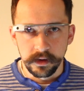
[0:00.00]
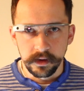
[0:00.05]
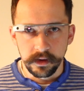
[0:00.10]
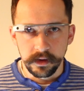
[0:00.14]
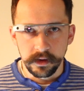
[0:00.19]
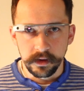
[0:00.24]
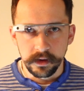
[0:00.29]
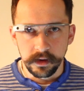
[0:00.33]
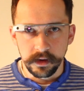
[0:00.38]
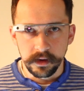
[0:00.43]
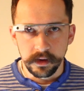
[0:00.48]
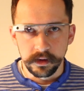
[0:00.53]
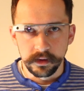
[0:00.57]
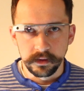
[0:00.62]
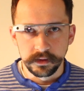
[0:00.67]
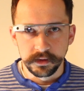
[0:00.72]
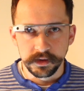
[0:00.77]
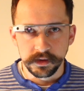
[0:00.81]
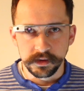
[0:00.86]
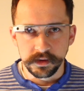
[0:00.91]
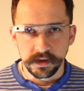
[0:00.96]
it uh,
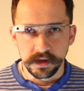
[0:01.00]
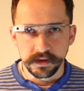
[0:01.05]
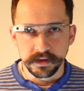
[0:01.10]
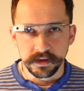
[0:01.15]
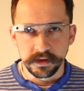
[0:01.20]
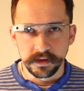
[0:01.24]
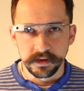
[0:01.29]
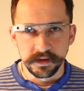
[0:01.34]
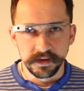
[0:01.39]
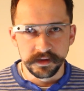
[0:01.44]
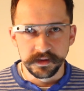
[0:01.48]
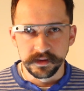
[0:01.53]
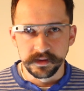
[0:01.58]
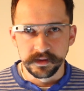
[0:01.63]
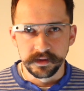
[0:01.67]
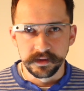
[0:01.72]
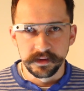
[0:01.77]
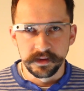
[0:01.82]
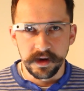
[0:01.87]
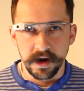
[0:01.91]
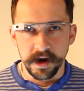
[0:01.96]
just does it.
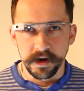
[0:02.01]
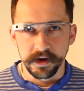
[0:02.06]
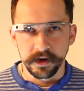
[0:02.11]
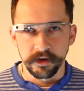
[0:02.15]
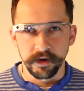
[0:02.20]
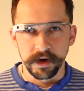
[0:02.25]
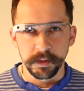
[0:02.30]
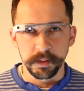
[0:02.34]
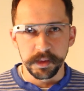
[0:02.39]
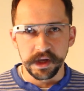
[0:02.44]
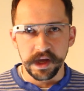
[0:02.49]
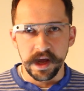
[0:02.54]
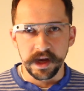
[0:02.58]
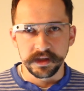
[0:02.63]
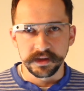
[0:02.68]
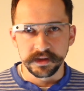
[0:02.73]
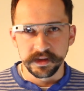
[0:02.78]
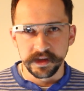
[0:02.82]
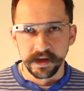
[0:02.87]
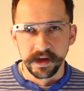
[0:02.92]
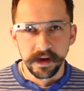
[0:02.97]
It's kind of creepy,
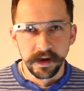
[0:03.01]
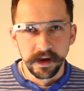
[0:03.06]
actually.